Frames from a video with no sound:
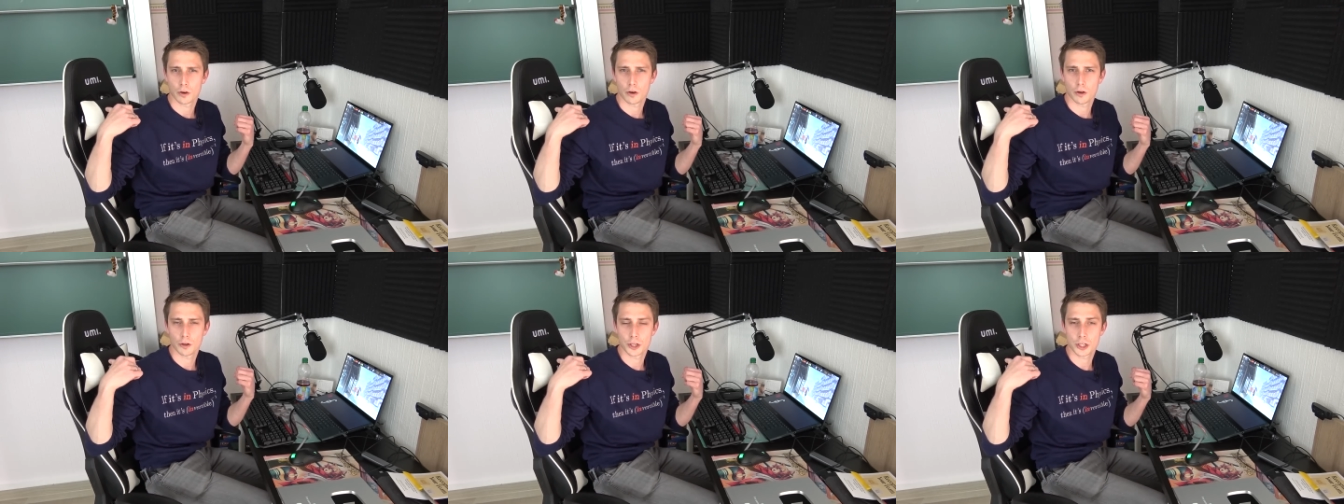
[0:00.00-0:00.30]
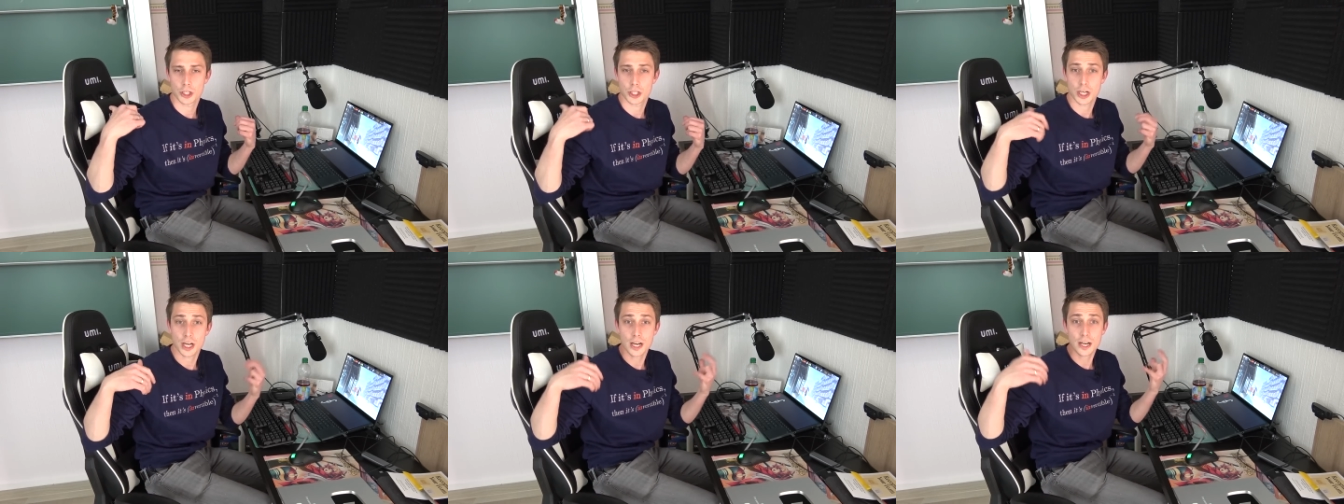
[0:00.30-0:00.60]
on
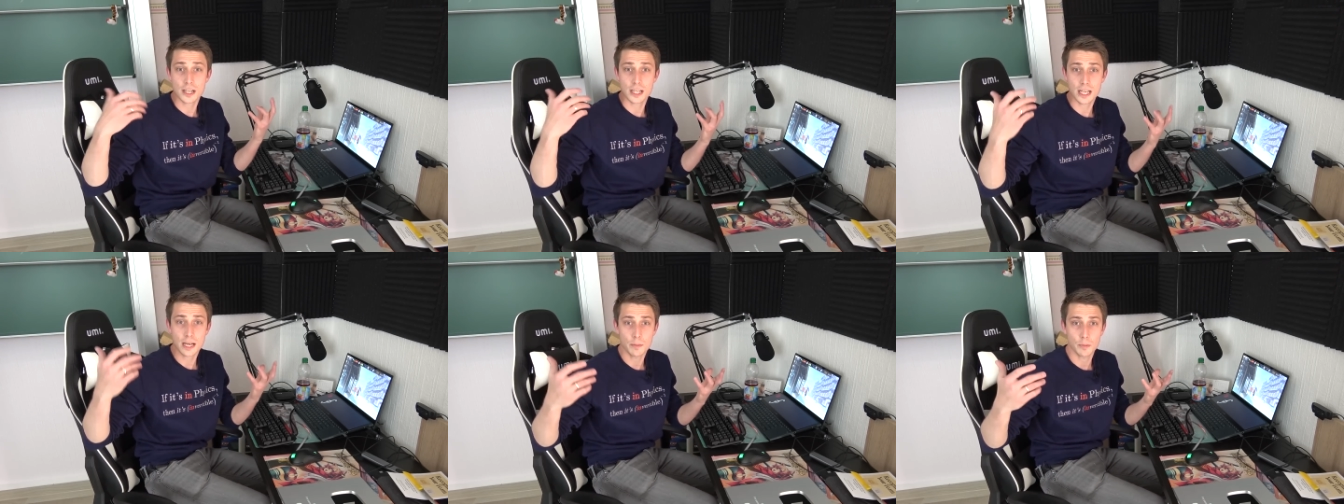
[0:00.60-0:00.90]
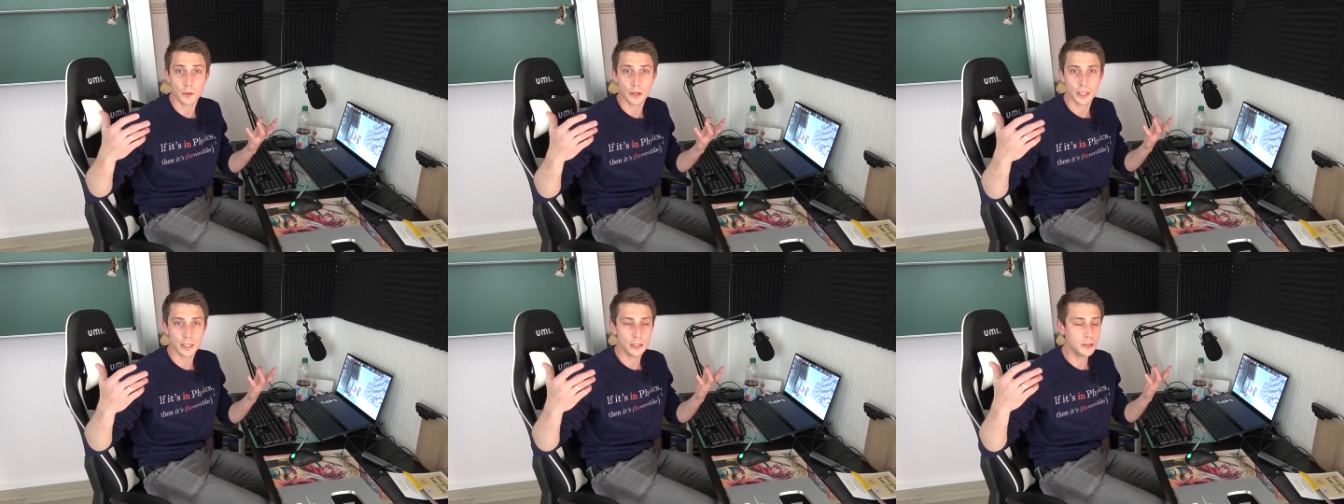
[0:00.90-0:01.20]
a chair, they are
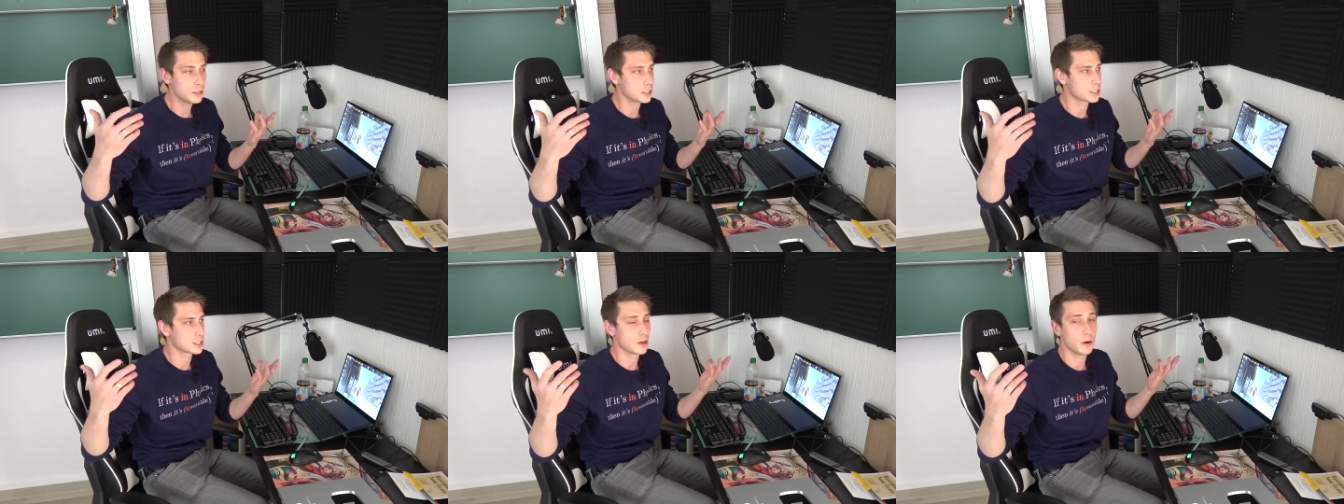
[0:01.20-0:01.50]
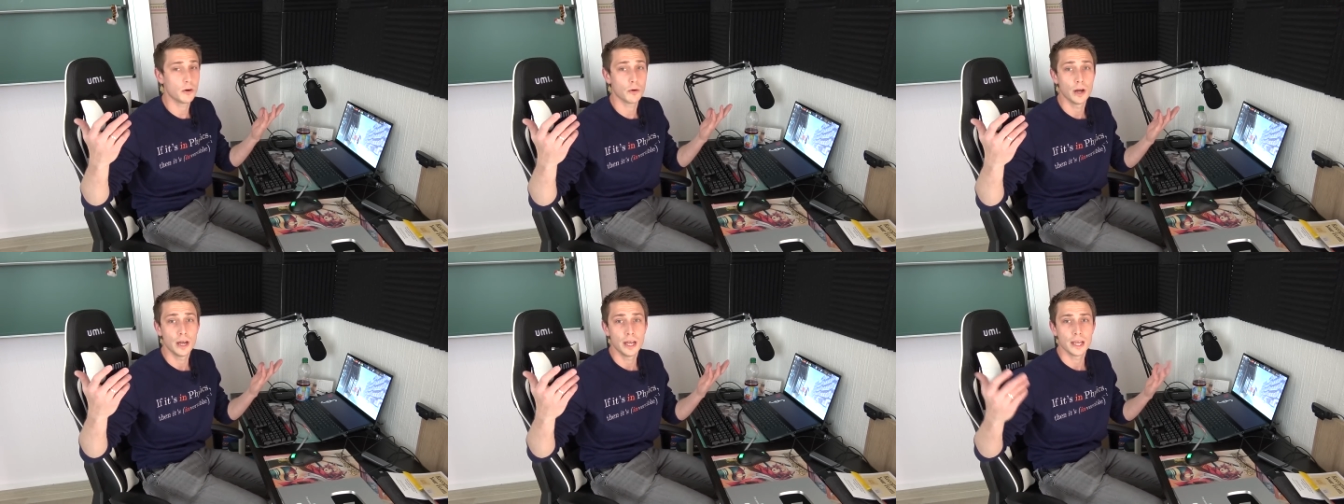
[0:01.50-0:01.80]
pretty good.
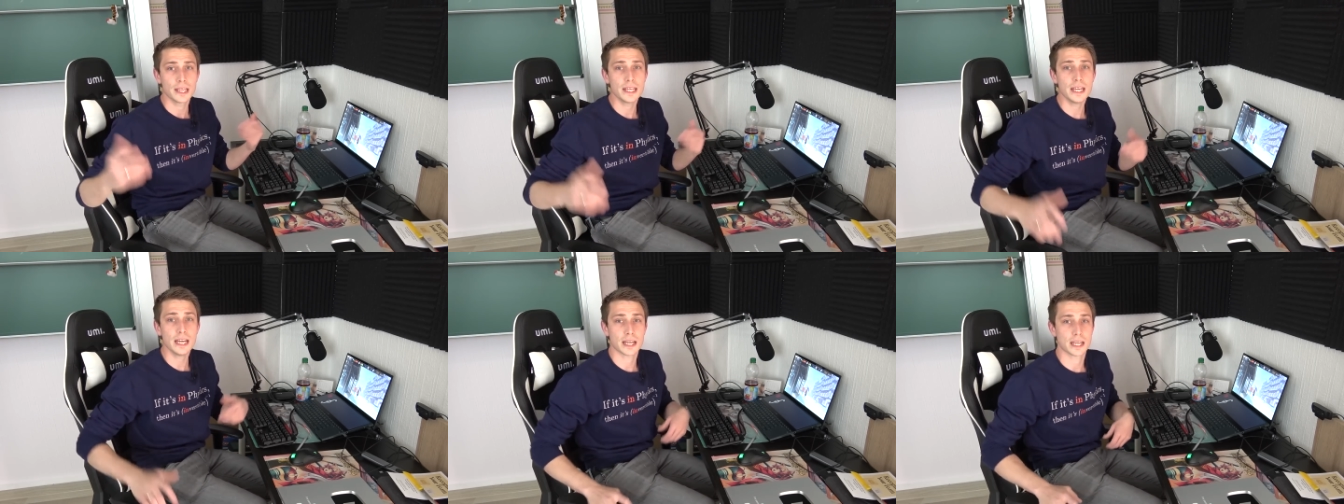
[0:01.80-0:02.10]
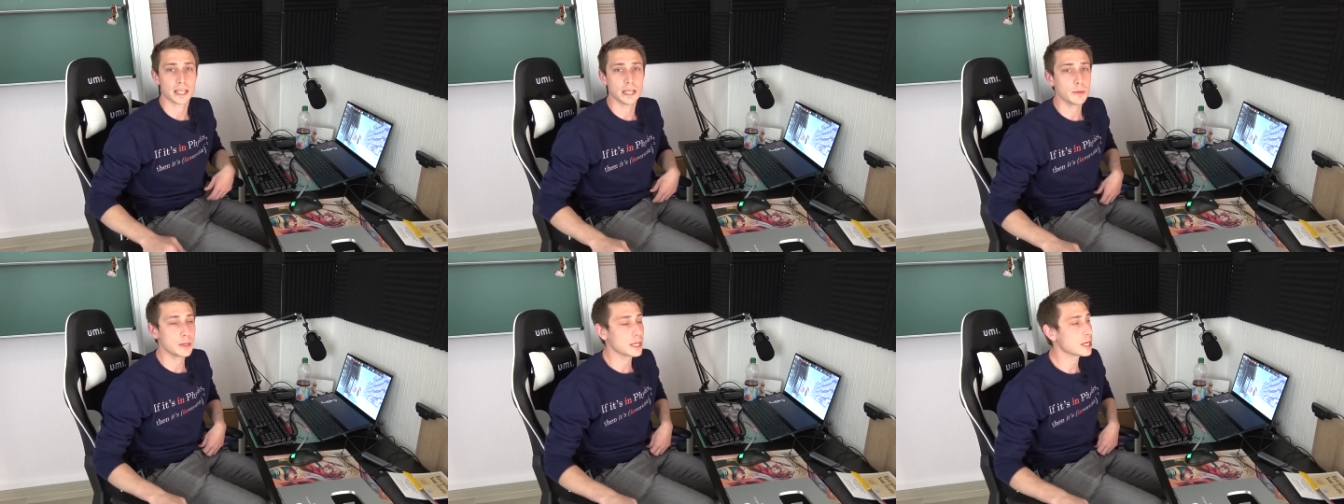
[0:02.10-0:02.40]
So yeah,
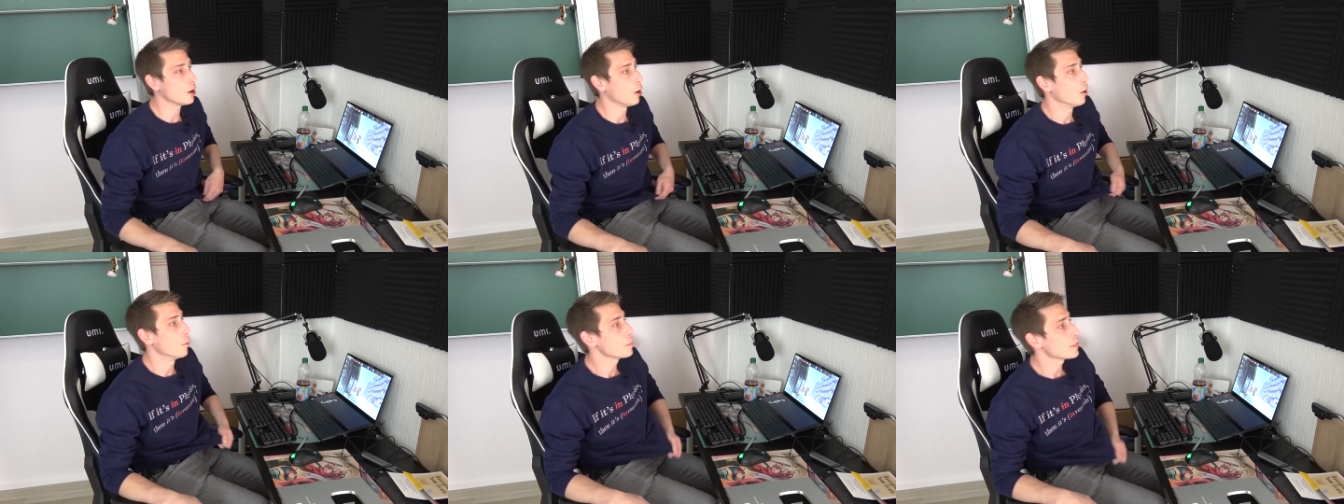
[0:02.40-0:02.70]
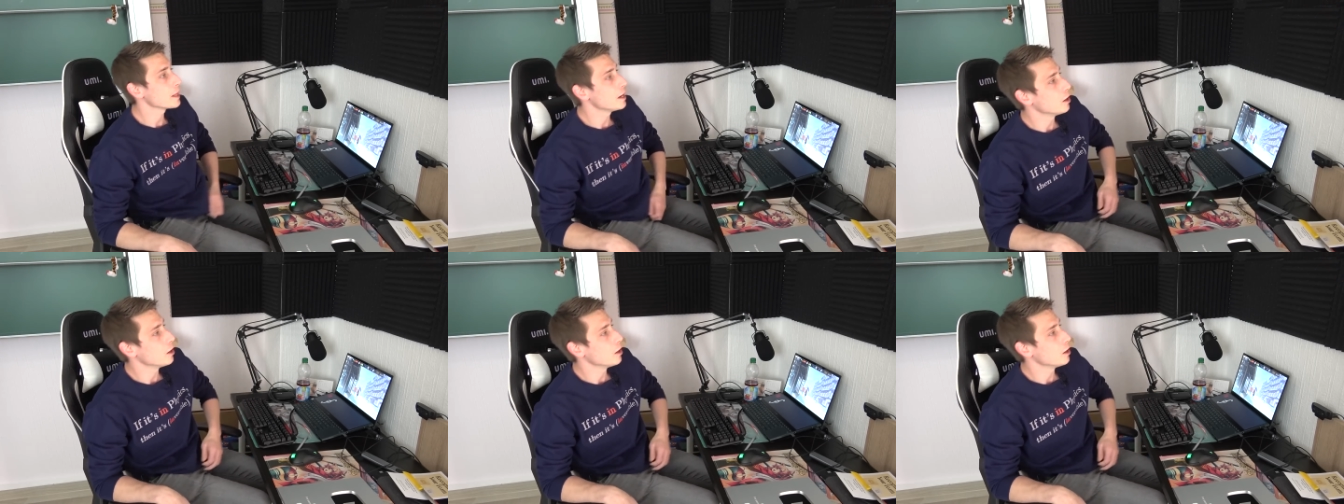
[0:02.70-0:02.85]
here we go.